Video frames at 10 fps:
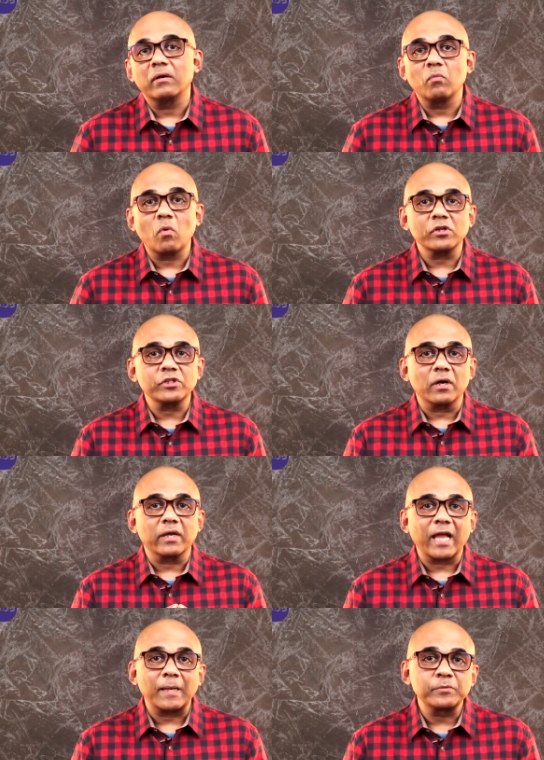watch a
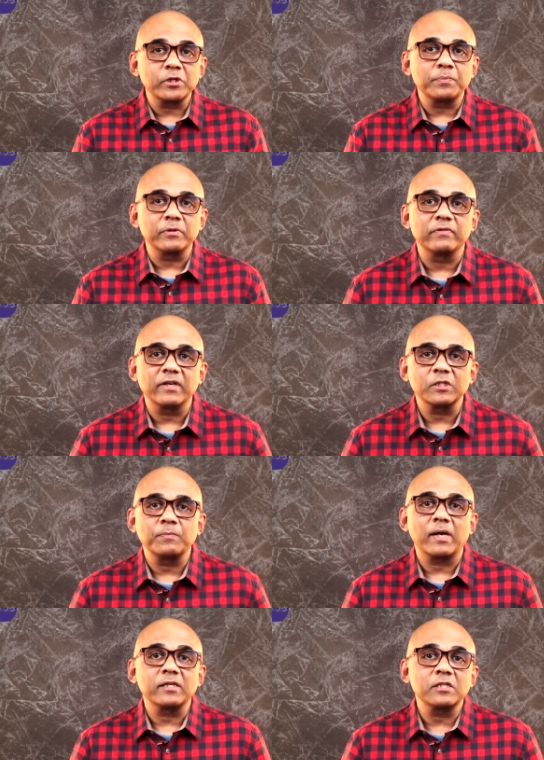captured Prithviraj
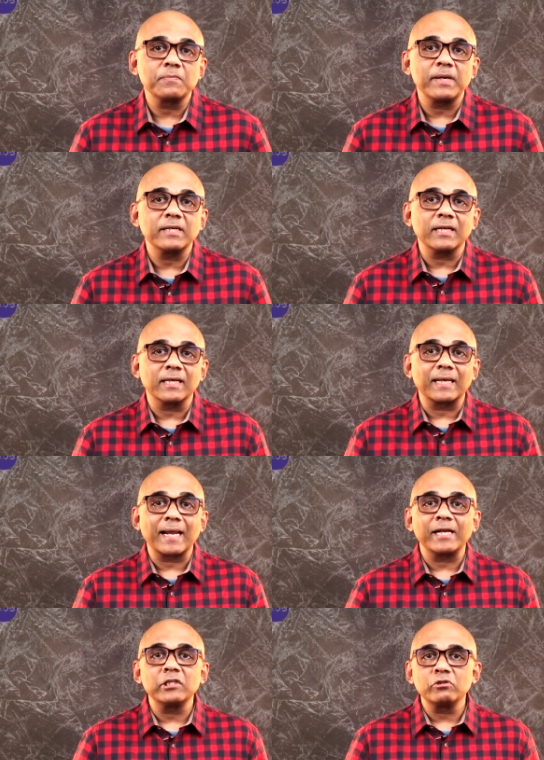participate in a
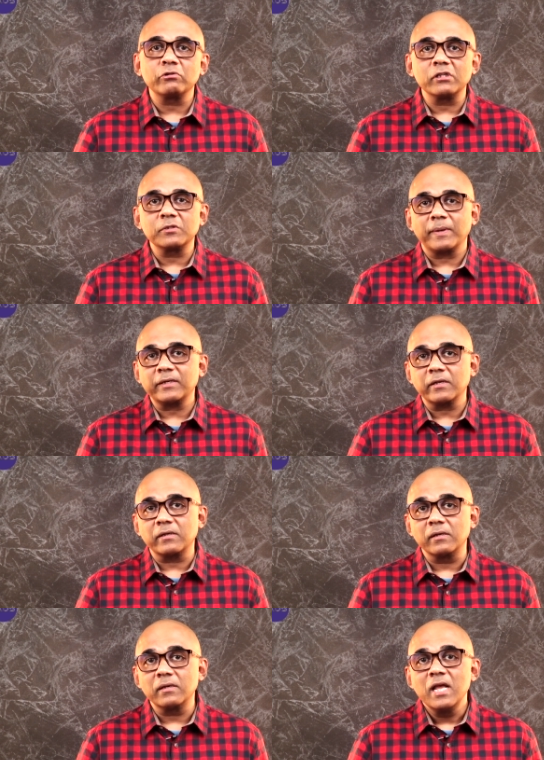gladiatorial
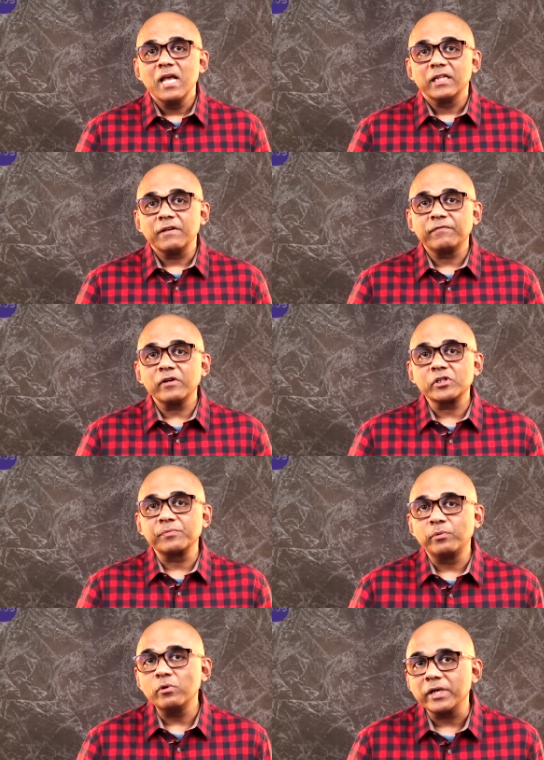spectacle. They
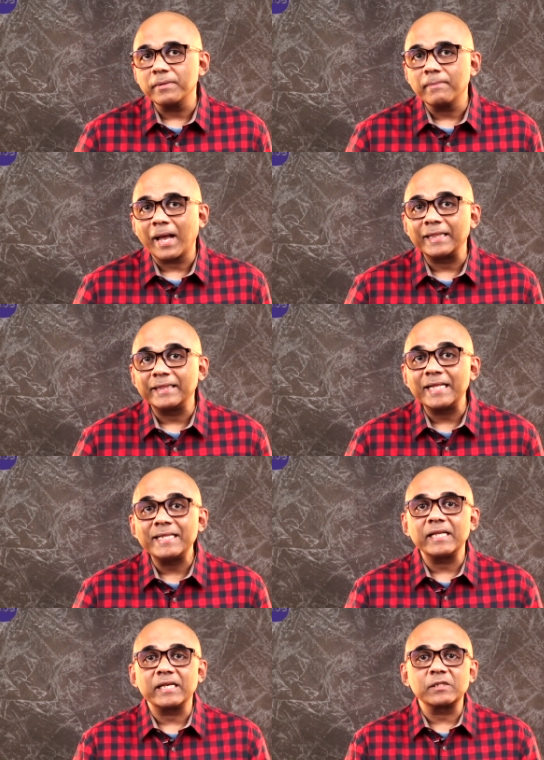first boo him and then
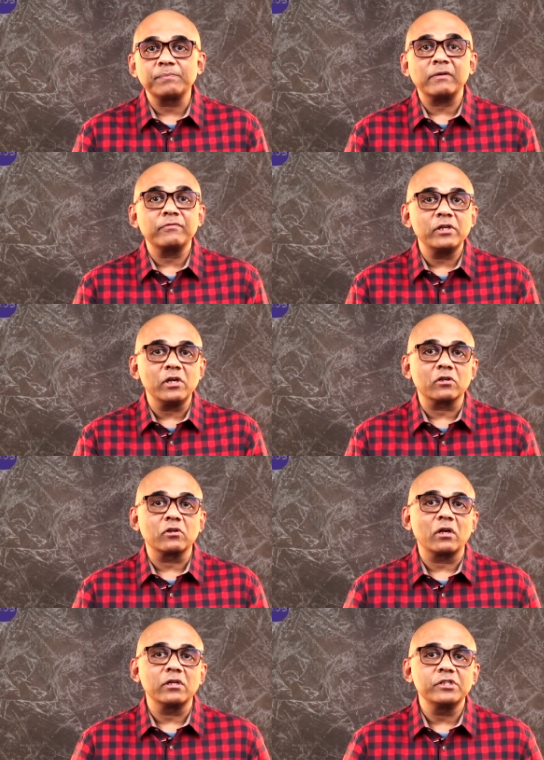they respectfully
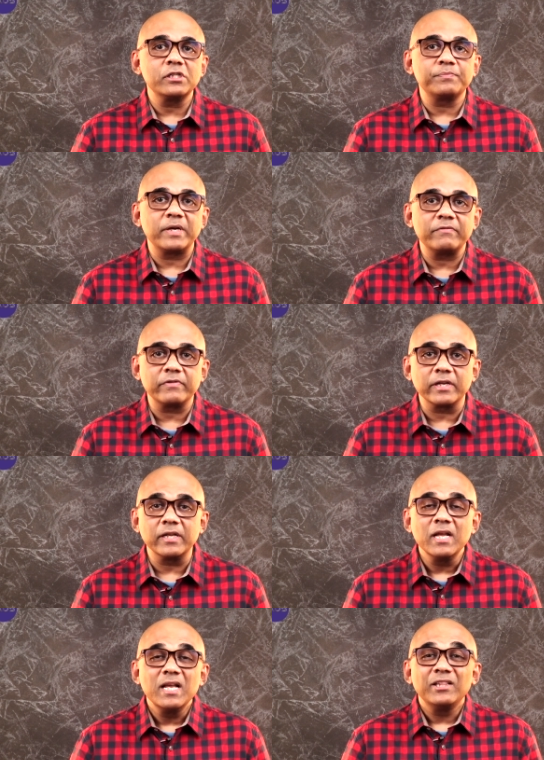acknowledge his bravery.
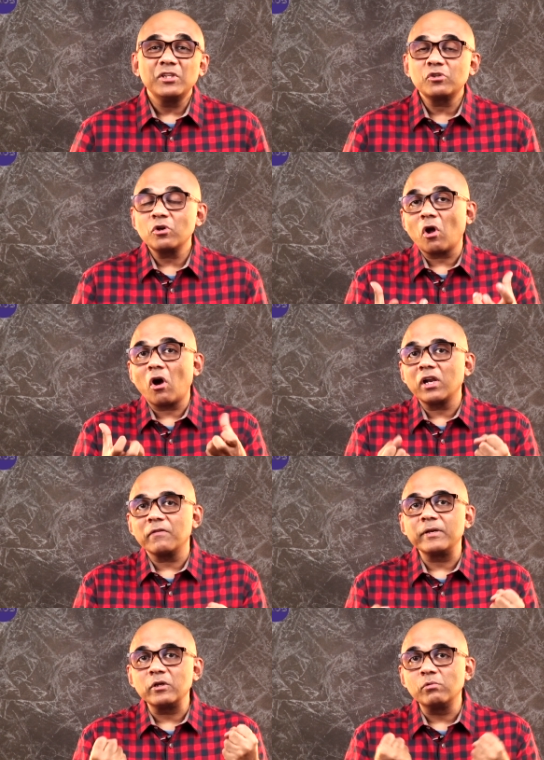This should all
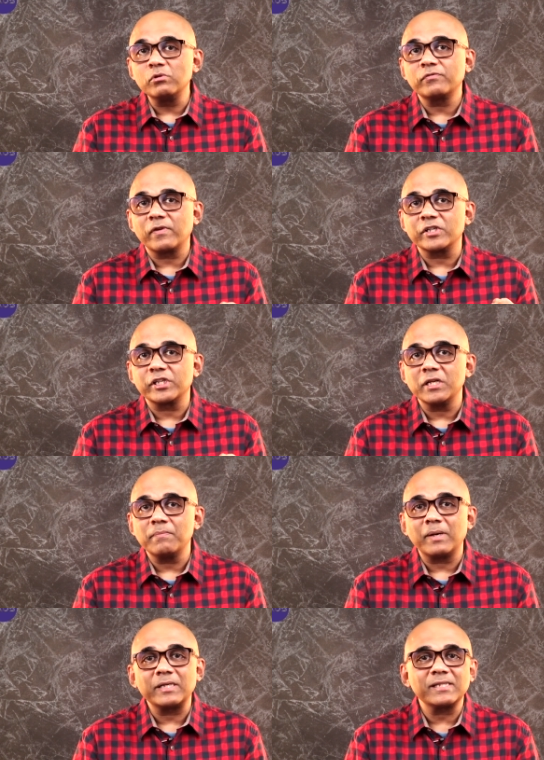have been goose-fleshy,
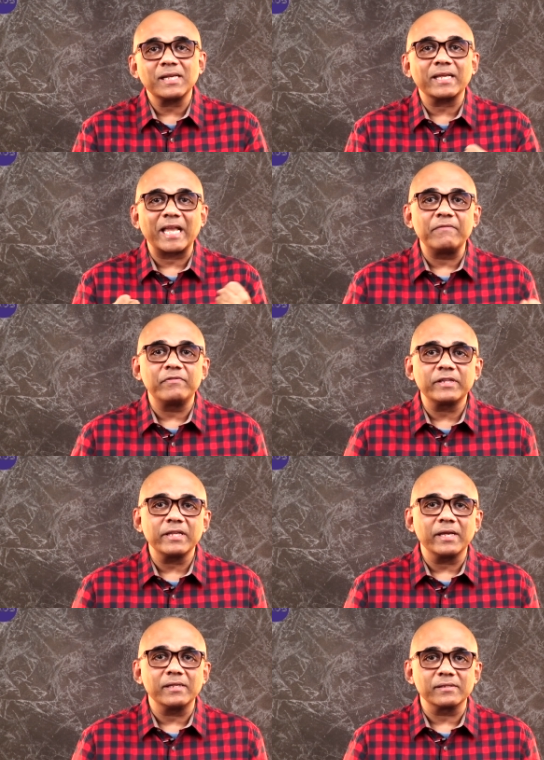but it's like
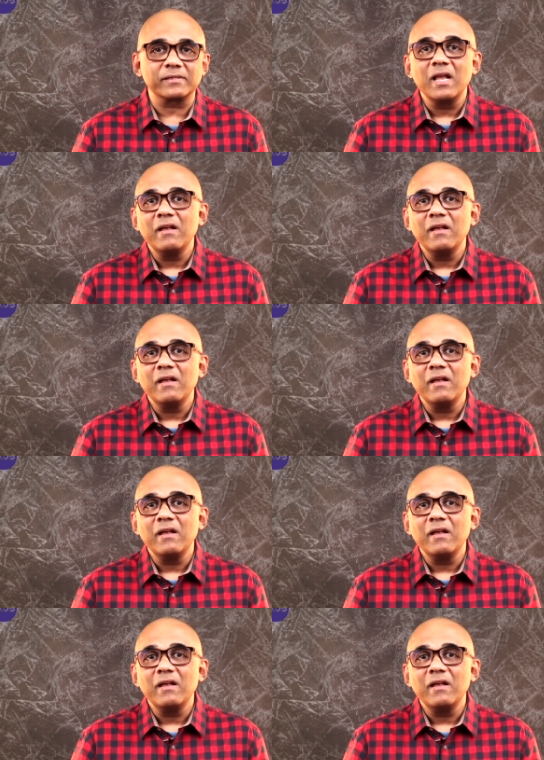everything else,